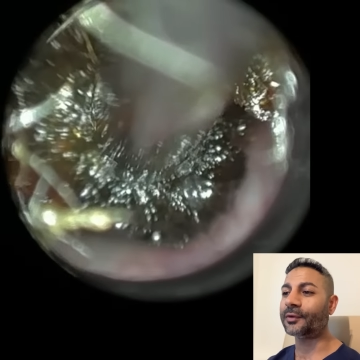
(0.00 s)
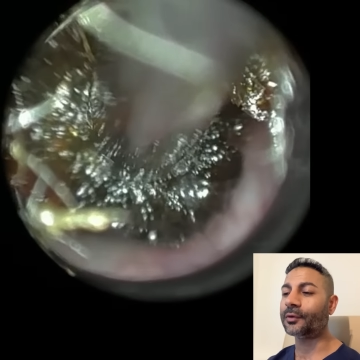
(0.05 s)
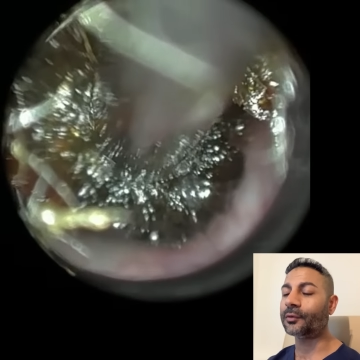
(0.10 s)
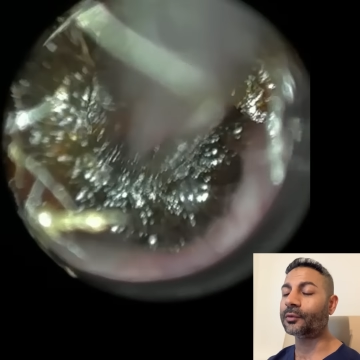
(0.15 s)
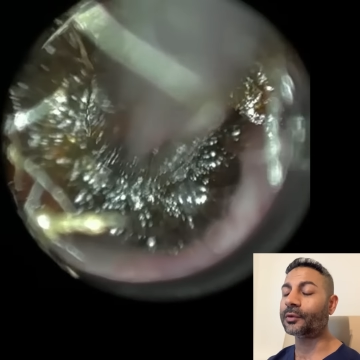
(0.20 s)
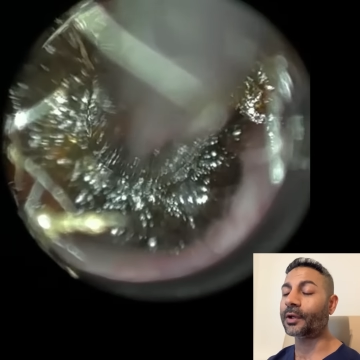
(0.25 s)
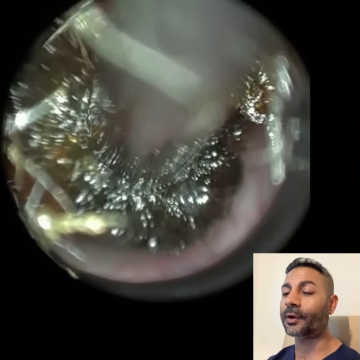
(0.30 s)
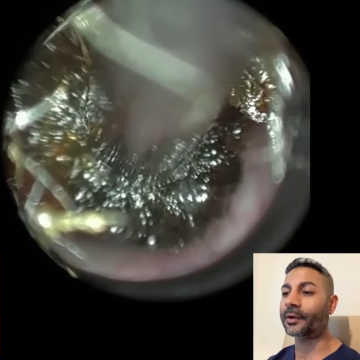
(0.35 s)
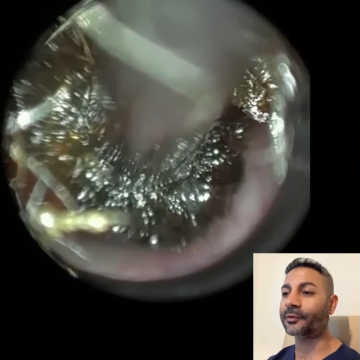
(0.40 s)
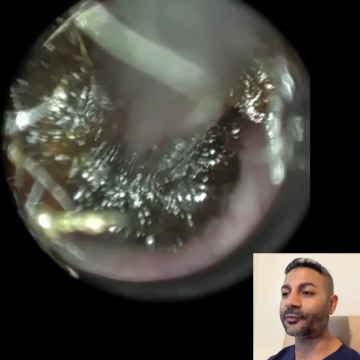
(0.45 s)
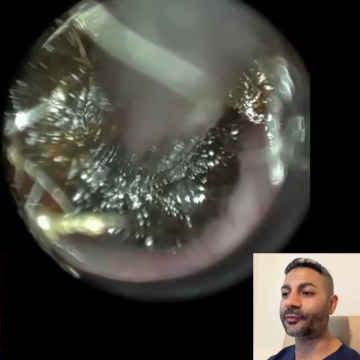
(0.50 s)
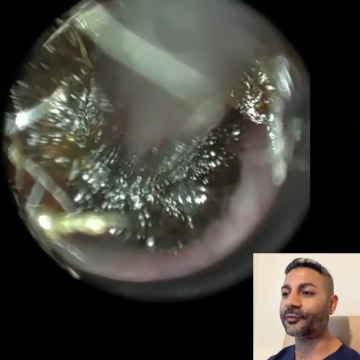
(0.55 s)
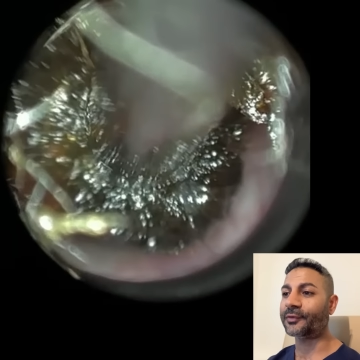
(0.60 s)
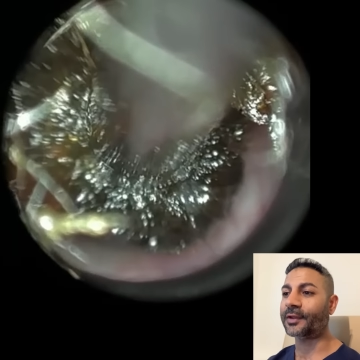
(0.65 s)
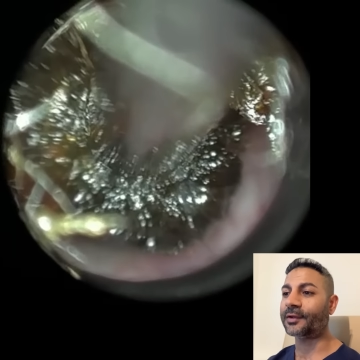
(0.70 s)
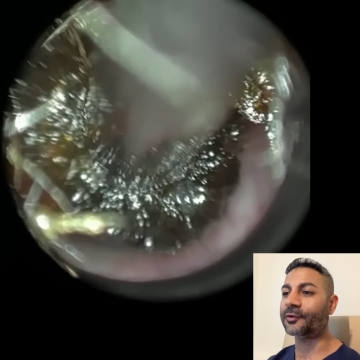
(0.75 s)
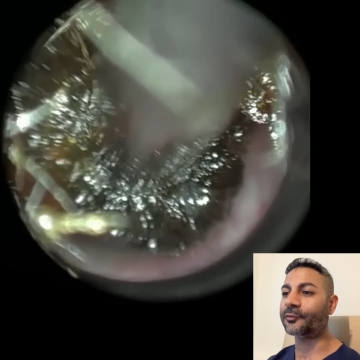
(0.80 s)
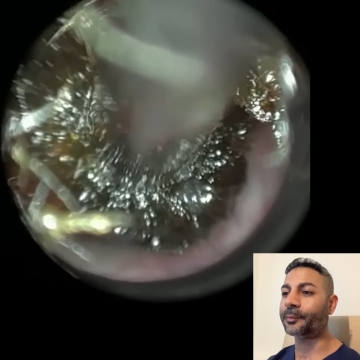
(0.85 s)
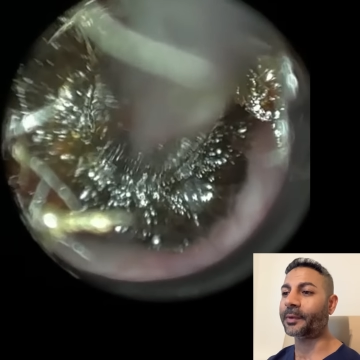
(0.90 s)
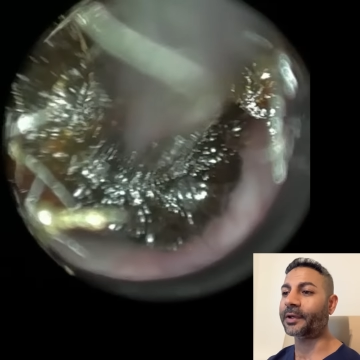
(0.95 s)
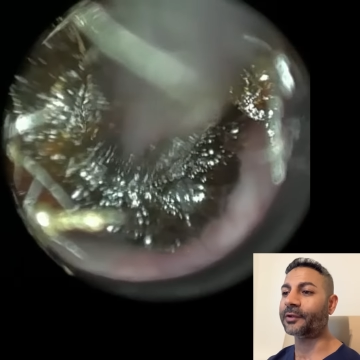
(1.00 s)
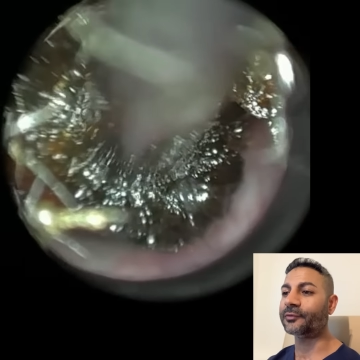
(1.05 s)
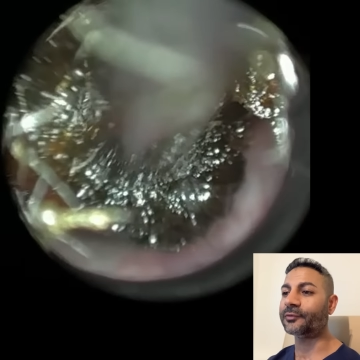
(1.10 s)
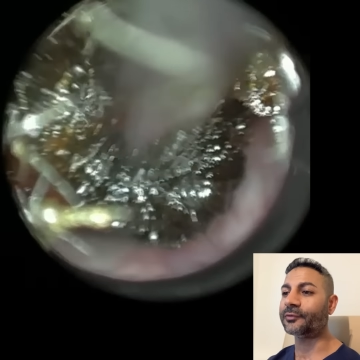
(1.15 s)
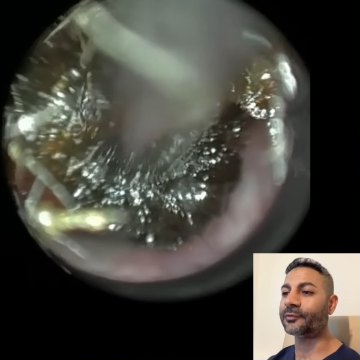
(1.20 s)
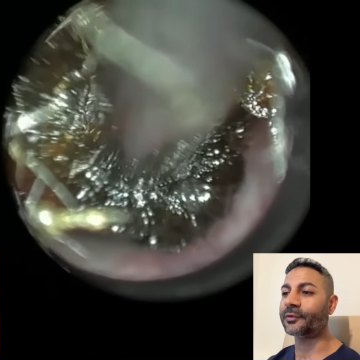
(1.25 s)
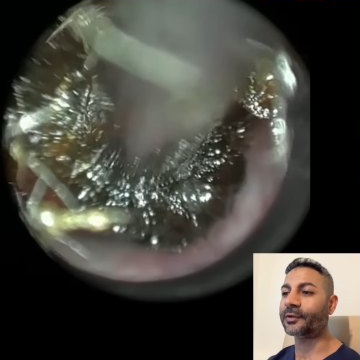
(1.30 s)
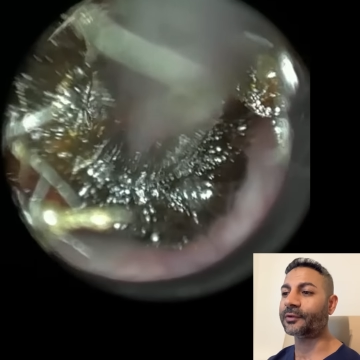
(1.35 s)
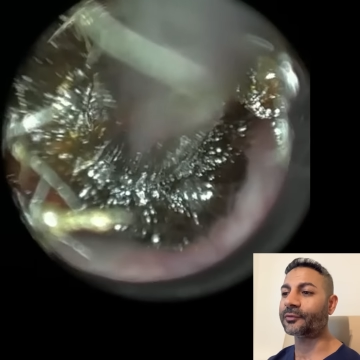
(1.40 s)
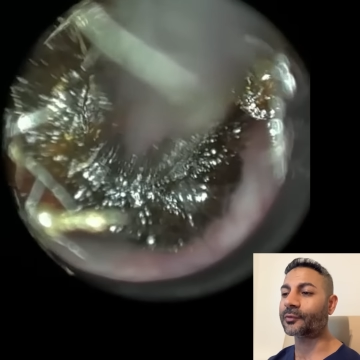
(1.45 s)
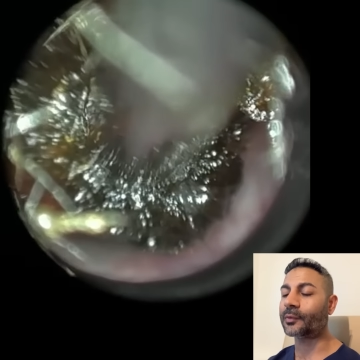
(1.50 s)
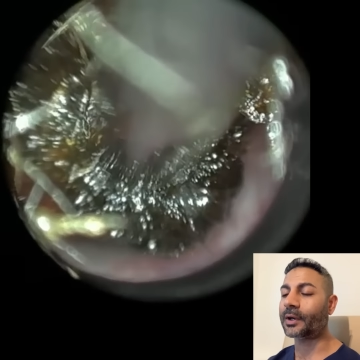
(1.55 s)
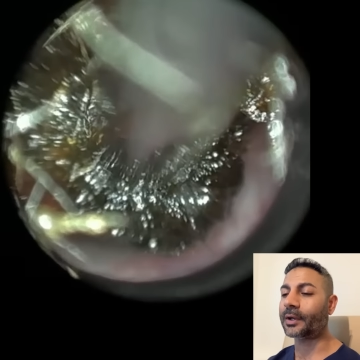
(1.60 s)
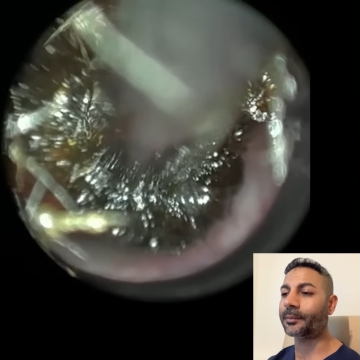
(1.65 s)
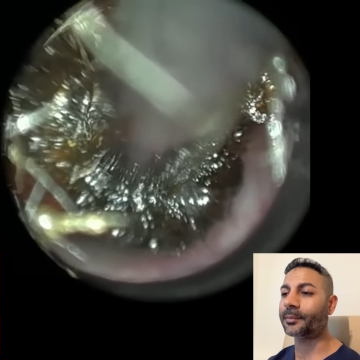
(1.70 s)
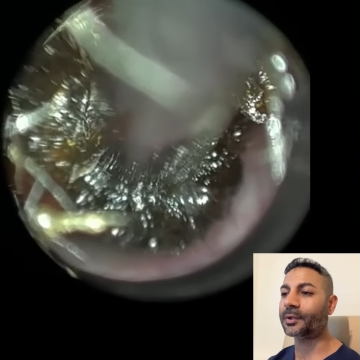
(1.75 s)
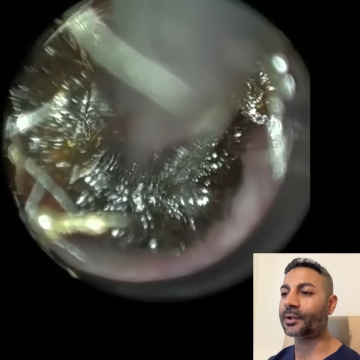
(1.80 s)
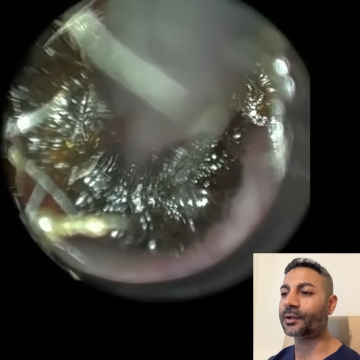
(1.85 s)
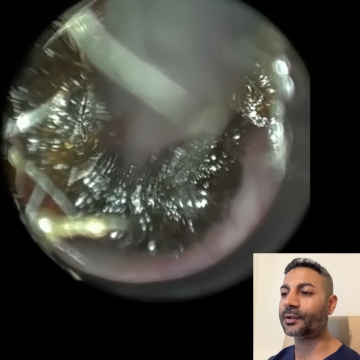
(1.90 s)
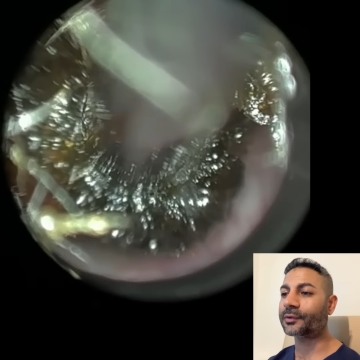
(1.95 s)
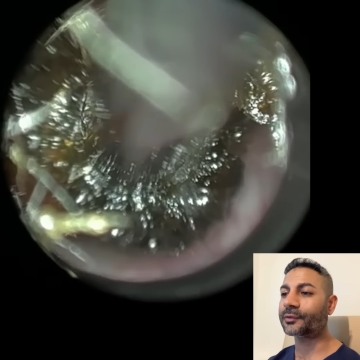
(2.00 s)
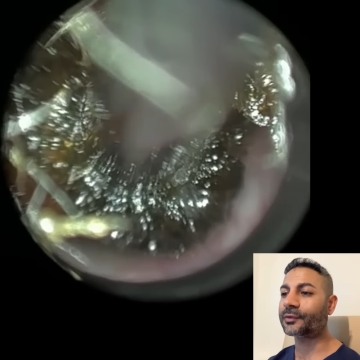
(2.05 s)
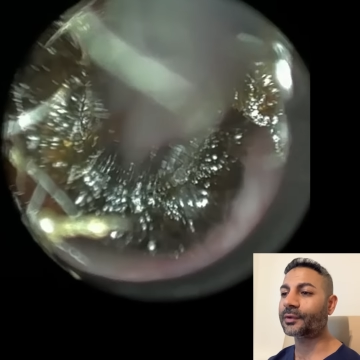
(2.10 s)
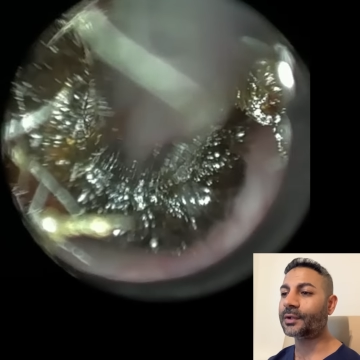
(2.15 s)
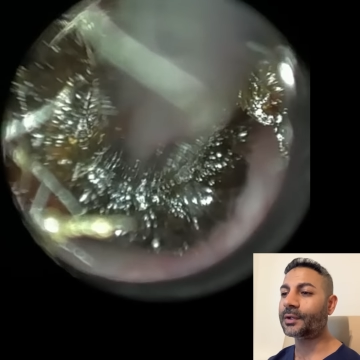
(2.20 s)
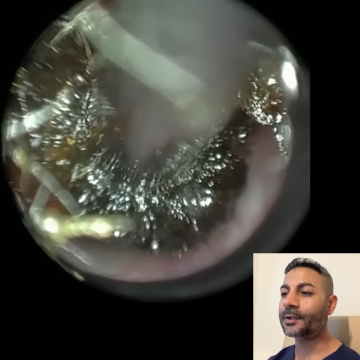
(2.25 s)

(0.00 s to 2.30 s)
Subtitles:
although as I said, this patient's ear is quite blocked,